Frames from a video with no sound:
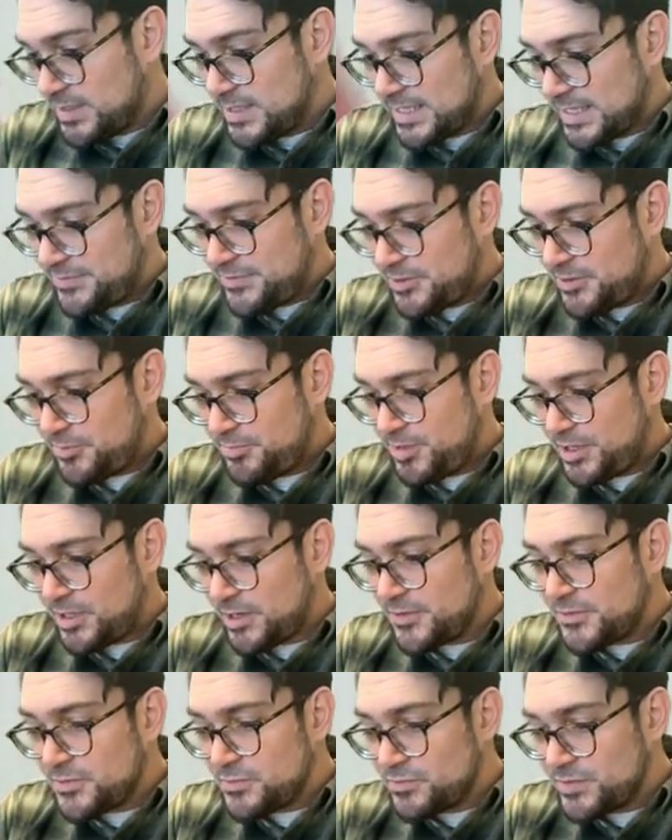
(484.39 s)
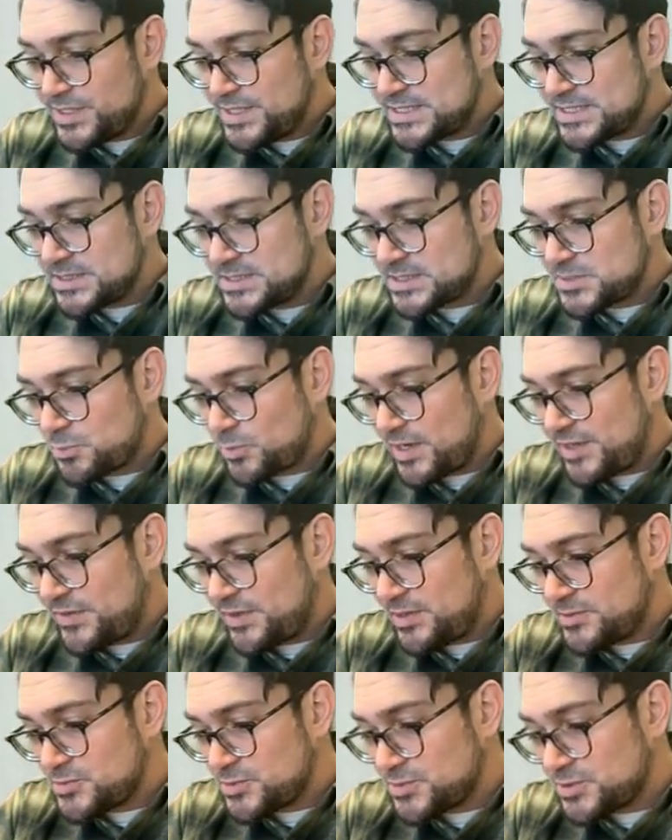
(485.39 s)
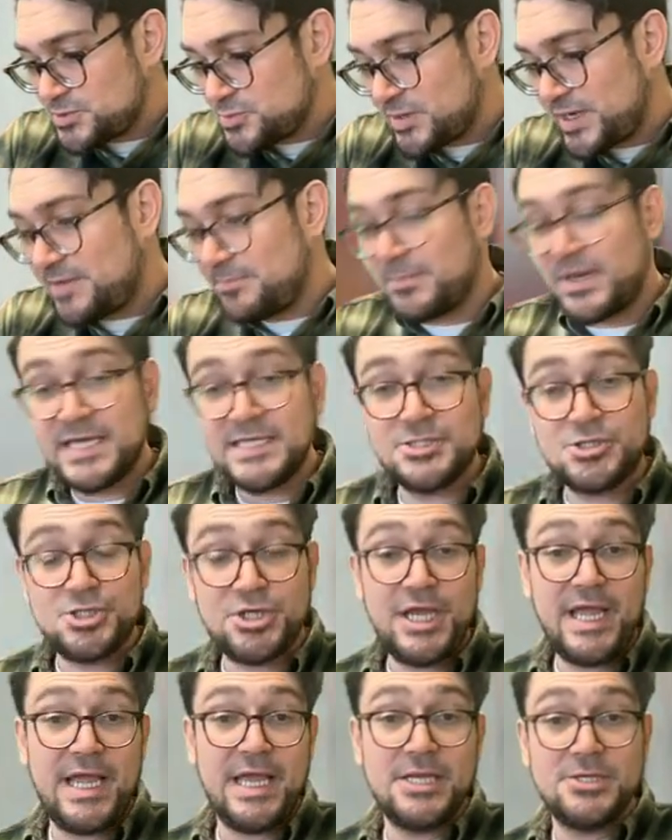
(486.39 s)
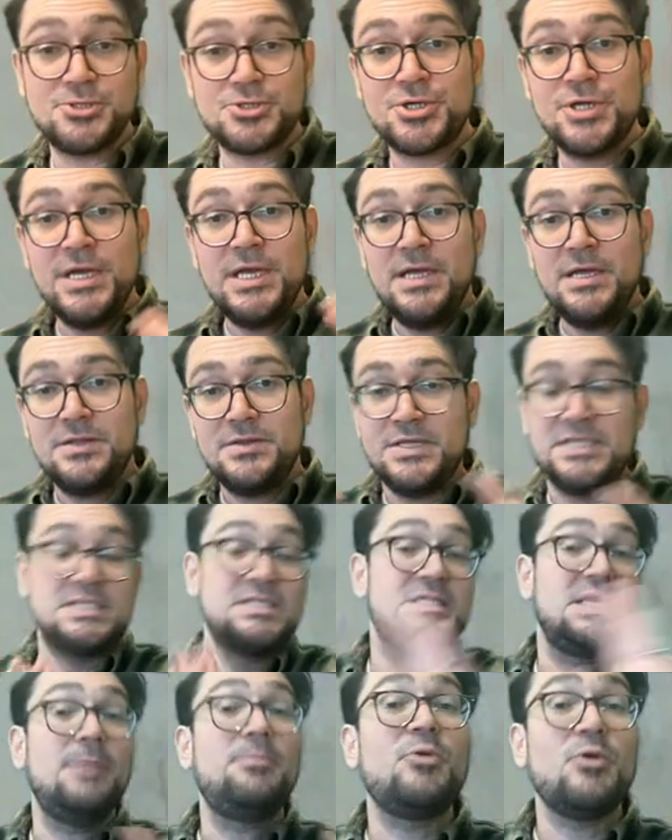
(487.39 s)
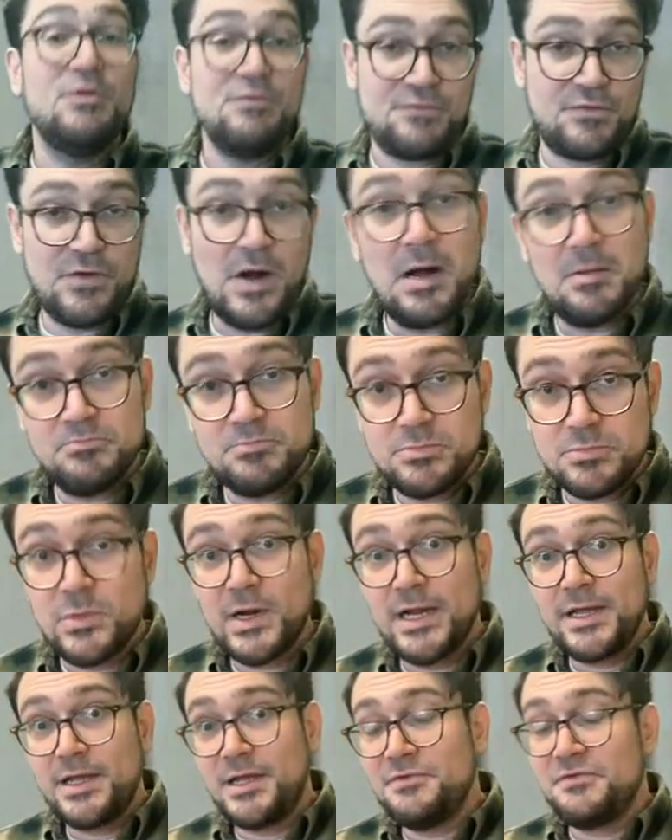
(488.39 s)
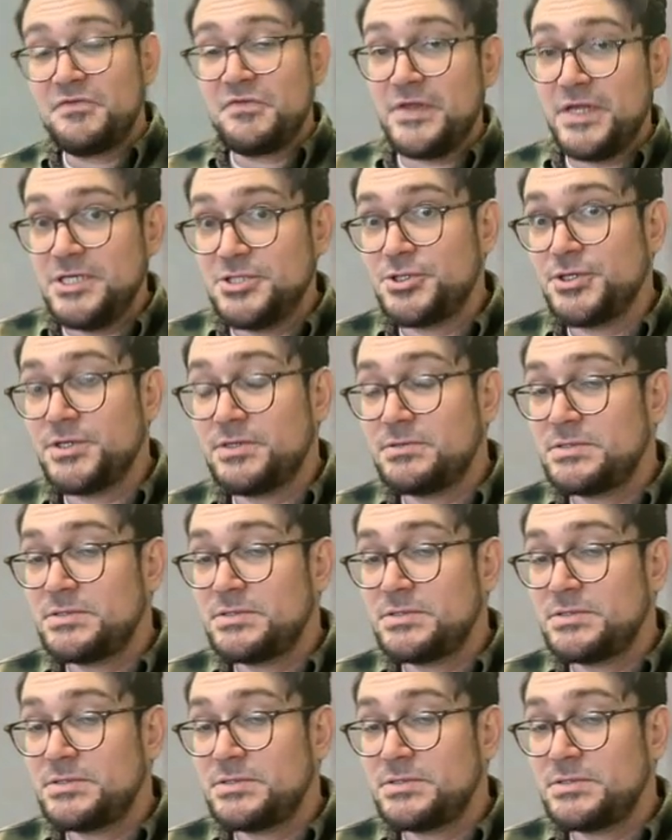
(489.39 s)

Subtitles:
And there could be other reasons why the interest rate might change that's separate from, right, inflation.